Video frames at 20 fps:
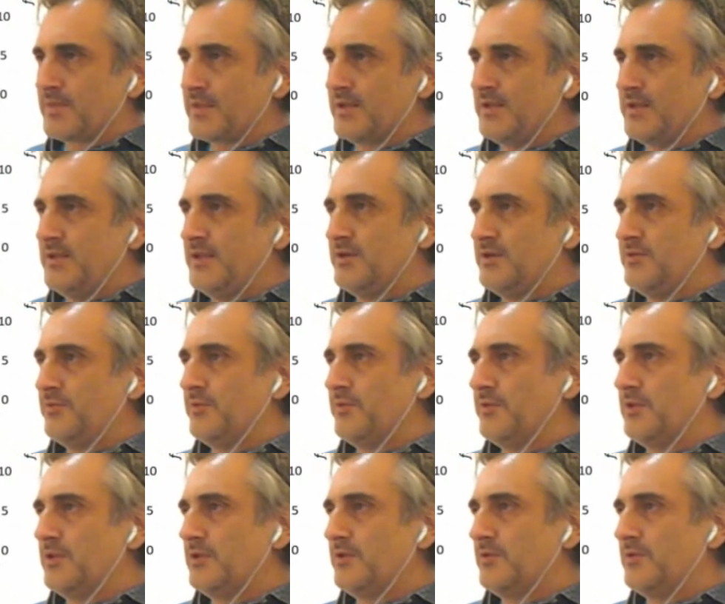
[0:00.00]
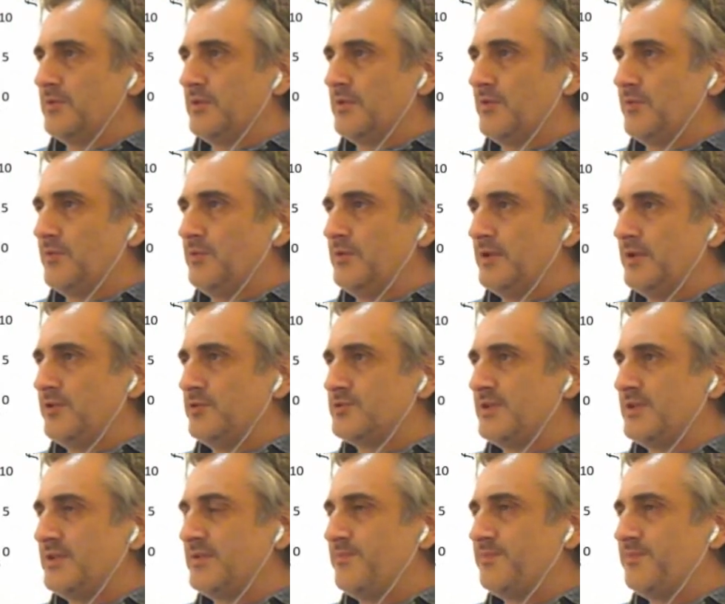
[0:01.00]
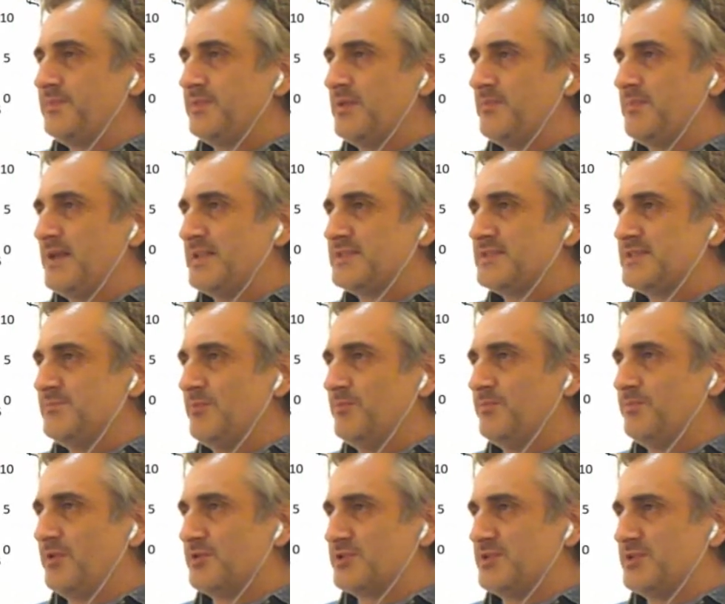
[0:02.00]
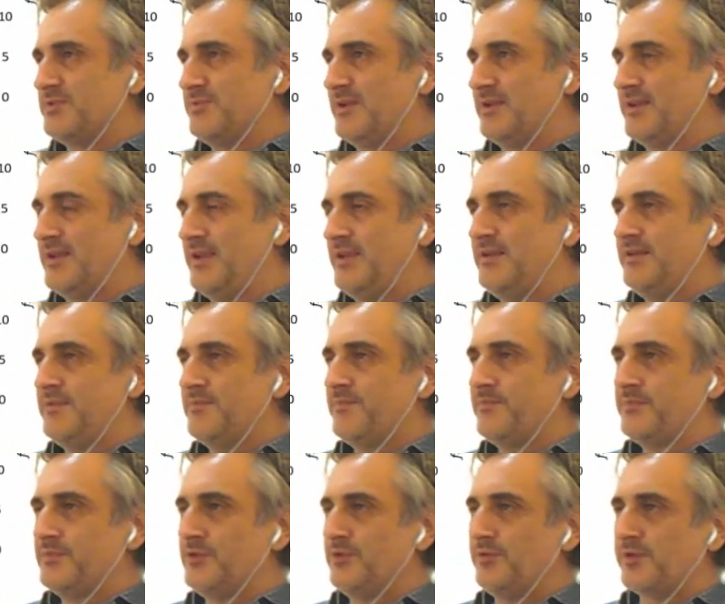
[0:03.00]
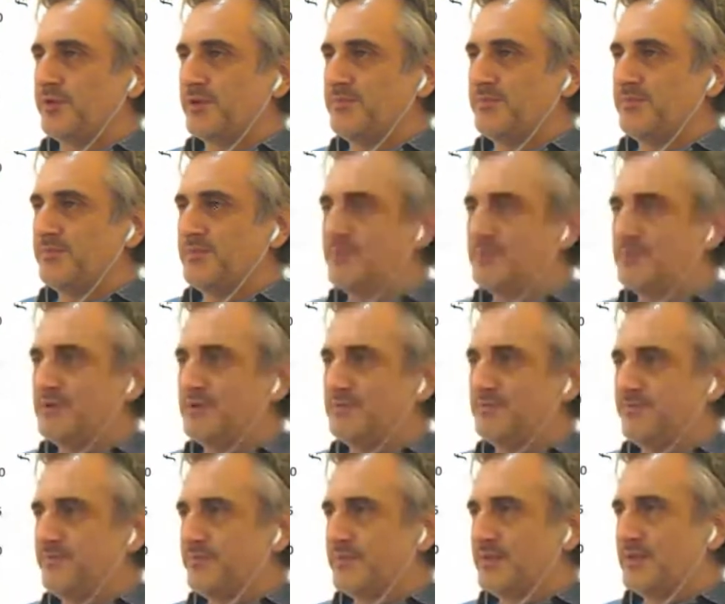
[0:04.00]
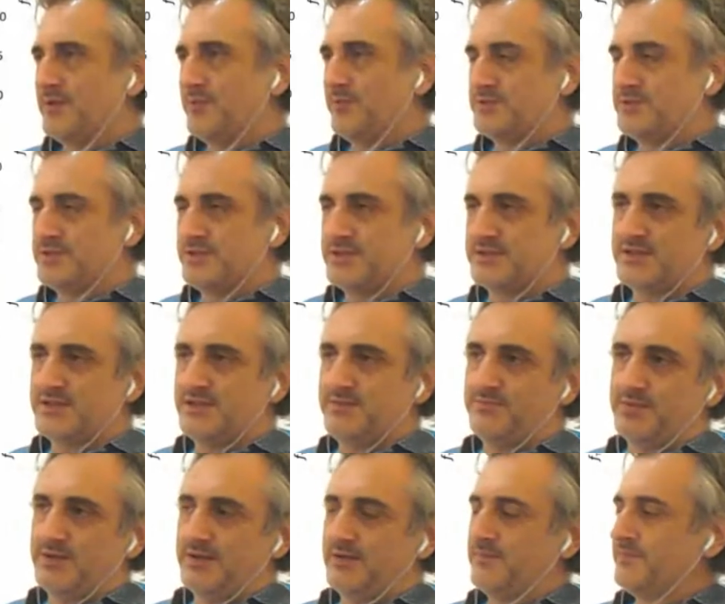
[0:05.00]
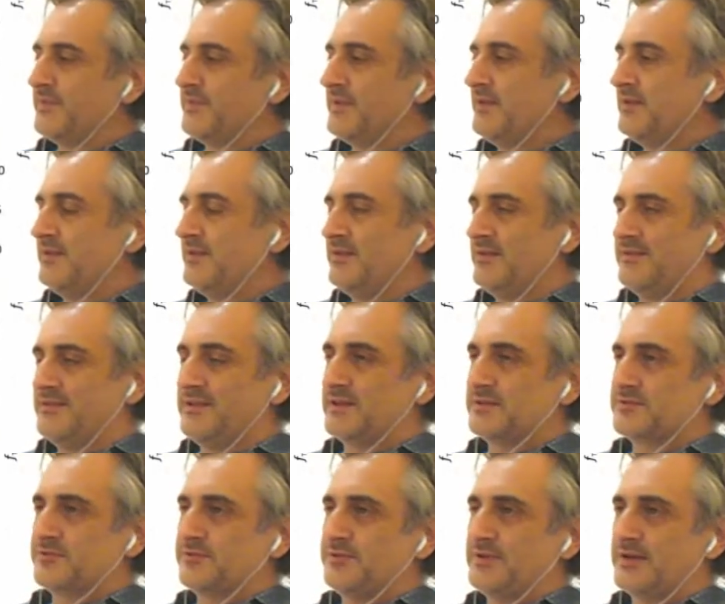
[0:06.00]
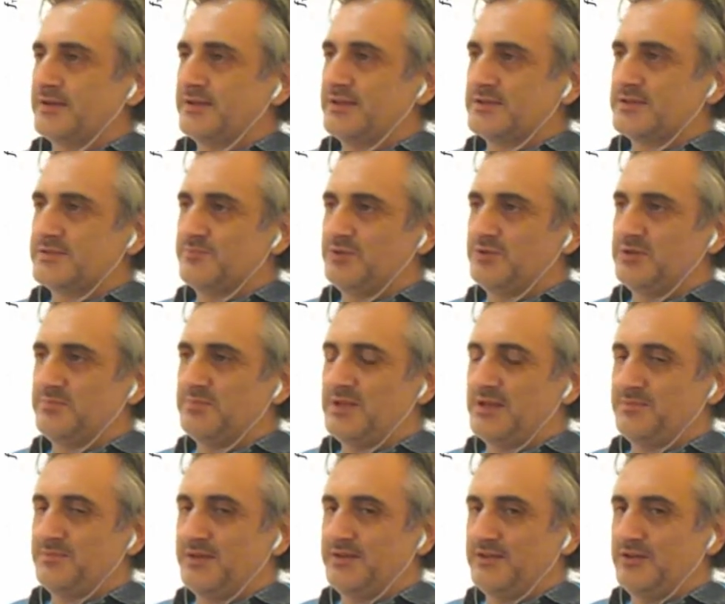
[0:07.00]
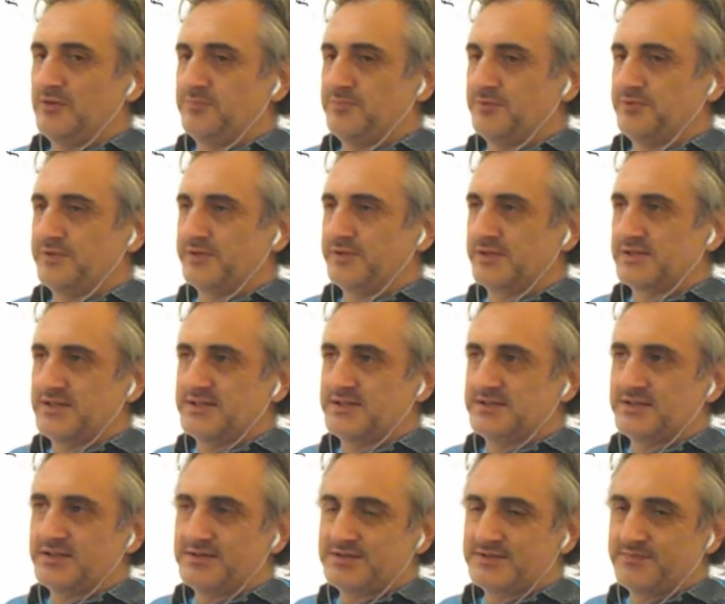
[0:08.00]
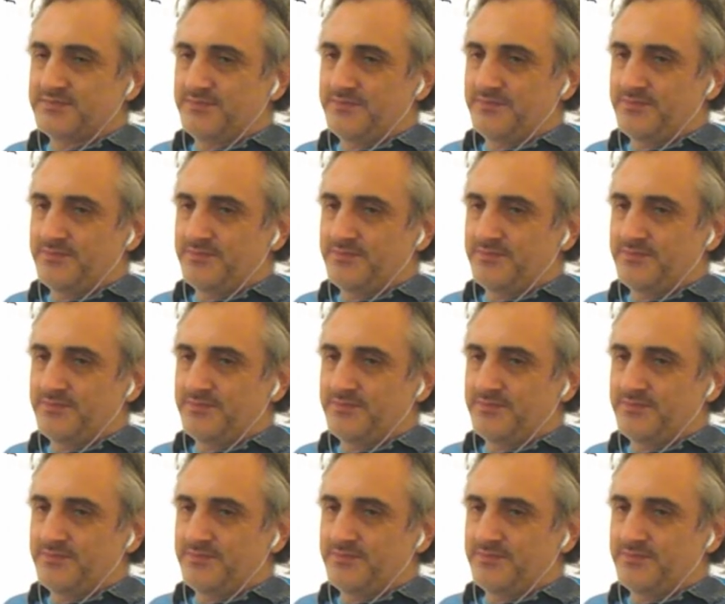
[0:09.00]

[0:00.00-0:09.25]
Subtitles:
Here we are using the maximum possible gain, do you remember? Which is simply the transconductance multiplied by the output resistance.